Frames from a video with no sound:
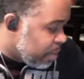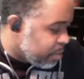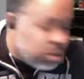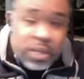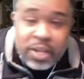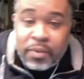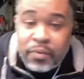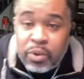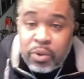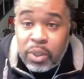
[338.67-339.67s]
I'm just going to give a
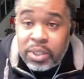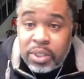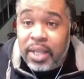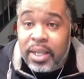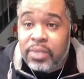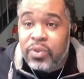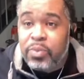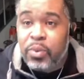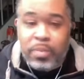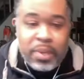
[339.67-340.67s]
few more seconds, few
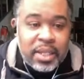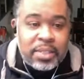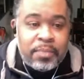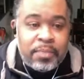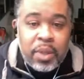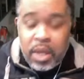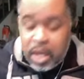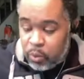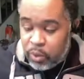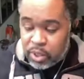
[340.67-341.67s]
more minutes,
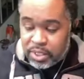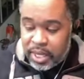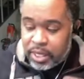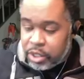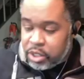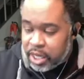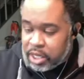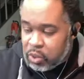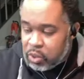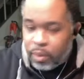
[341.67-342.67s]
and we're going to take you
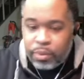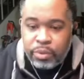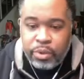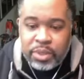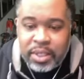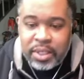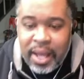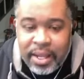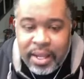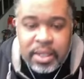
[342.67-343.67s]
take you on through
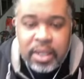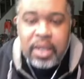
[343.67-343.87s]
tonight.